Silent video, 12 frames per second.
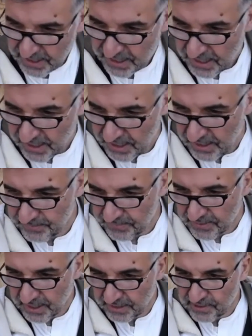
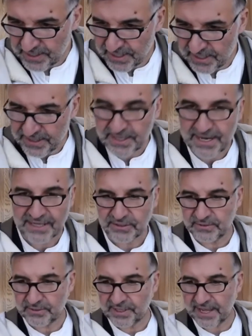I read it in the
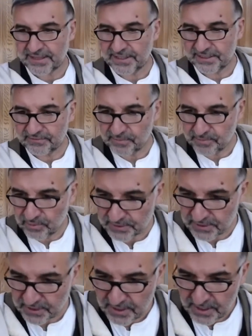National Catholic
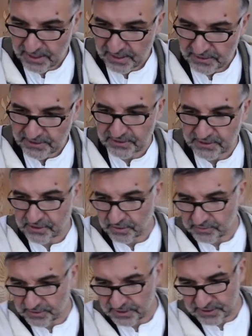Reporter. Sister
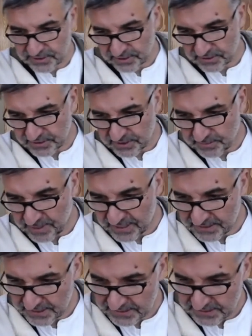Joan Chichester is a
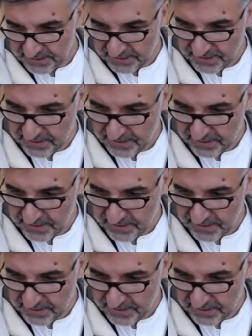Benedictine